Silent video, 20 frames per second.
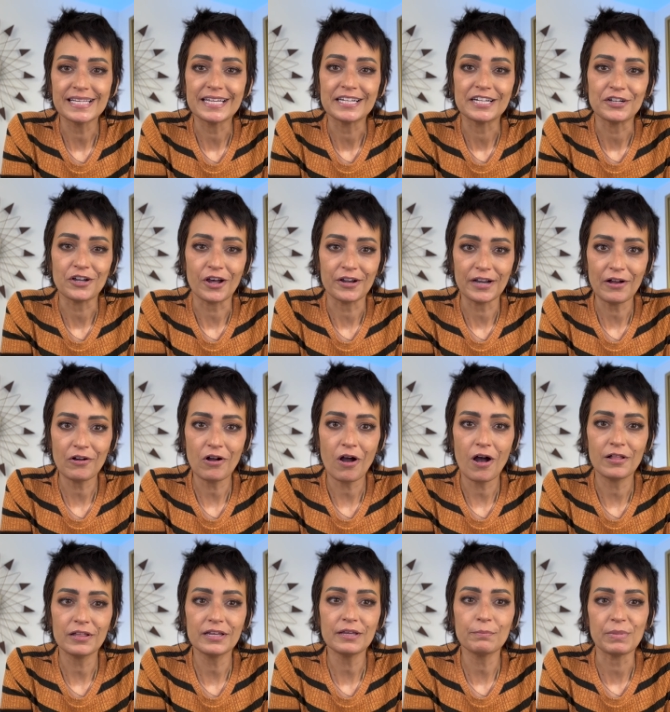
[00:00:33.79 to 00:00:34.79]
in a
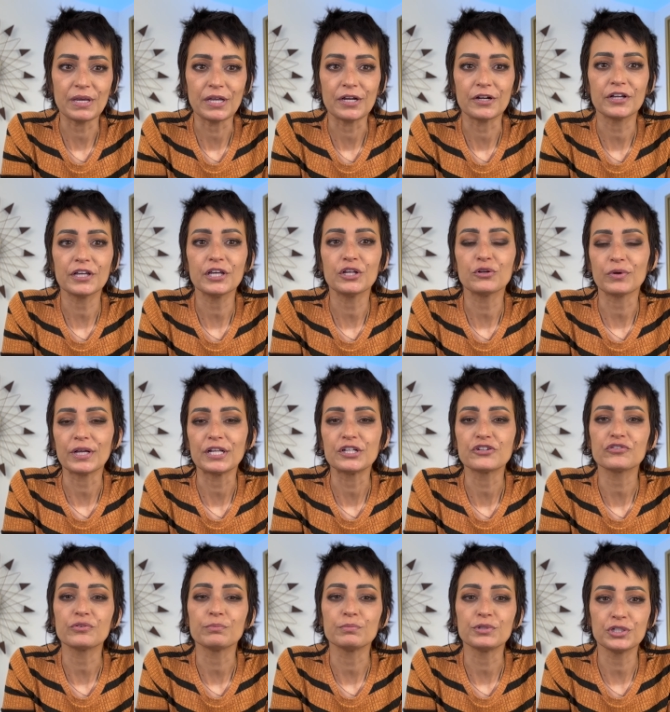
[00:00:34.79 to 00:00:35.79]
non-alcoholic beer can range
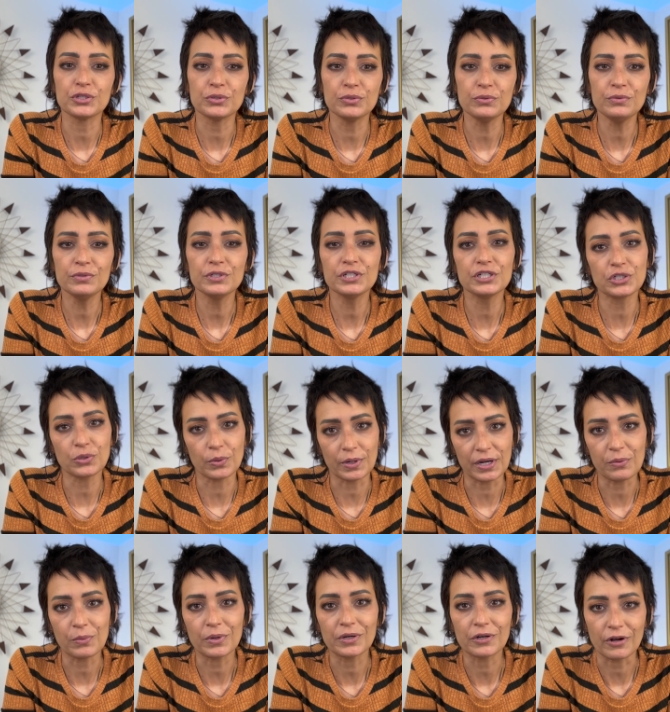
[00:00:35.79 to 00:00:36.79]
from 2 to
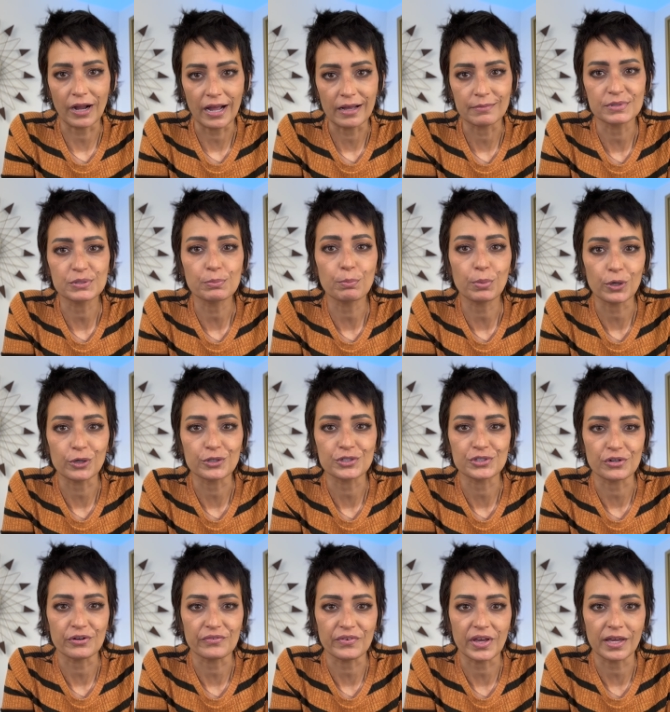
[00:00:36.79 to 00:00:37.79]
21 grams per
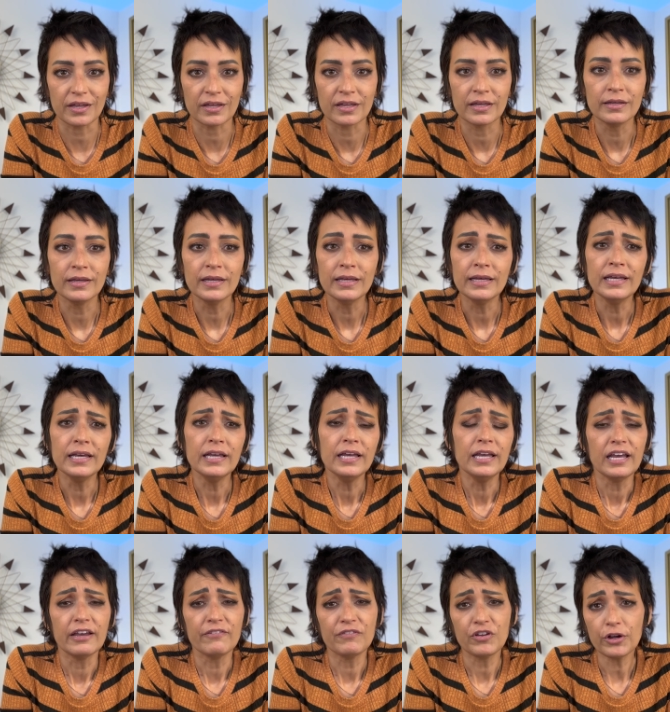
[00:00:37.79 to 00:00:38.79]
serving.
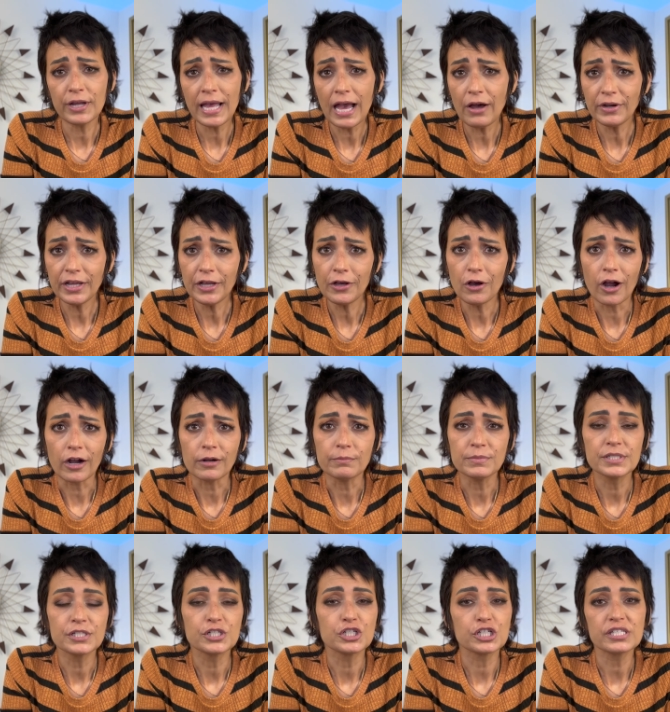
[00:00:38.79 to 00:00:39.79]
If you're counting
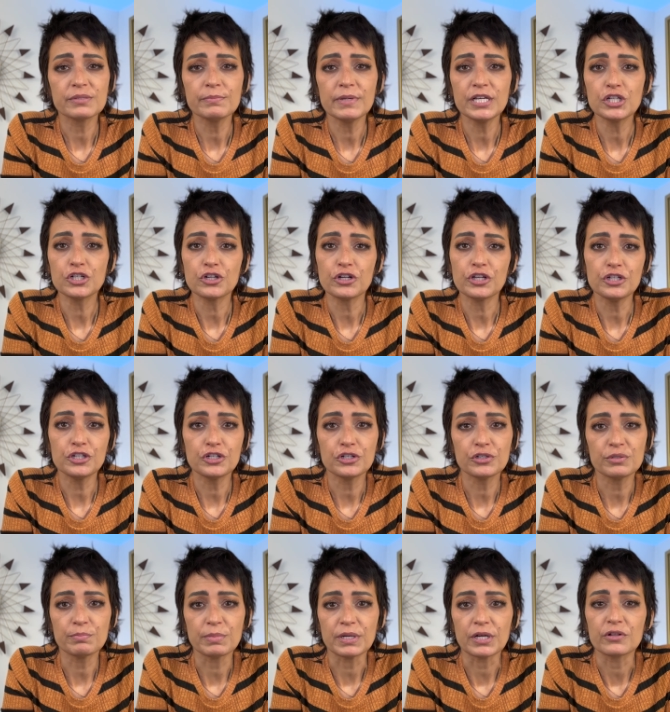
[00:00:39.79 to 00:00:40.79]
carbs, just make sure you choose
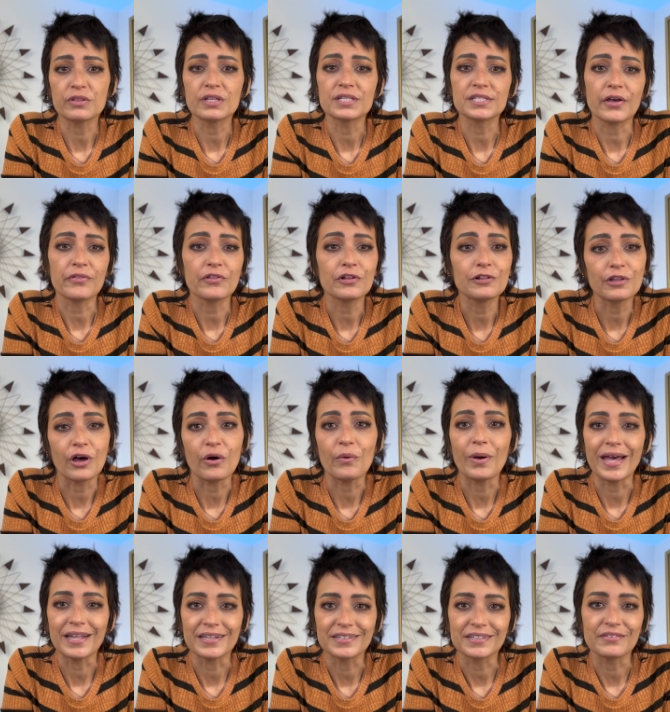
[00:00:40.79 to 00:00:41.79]
beer that's on the low
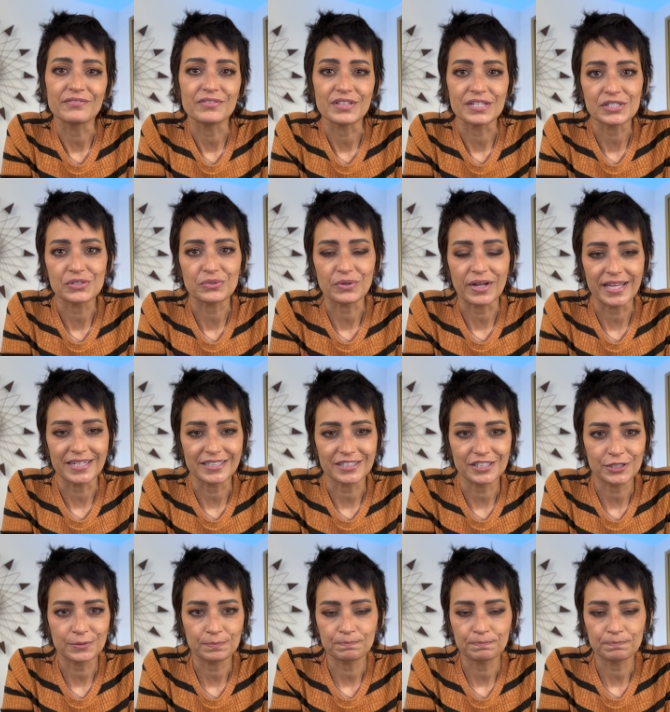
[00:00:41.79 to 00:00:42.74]
end of this range.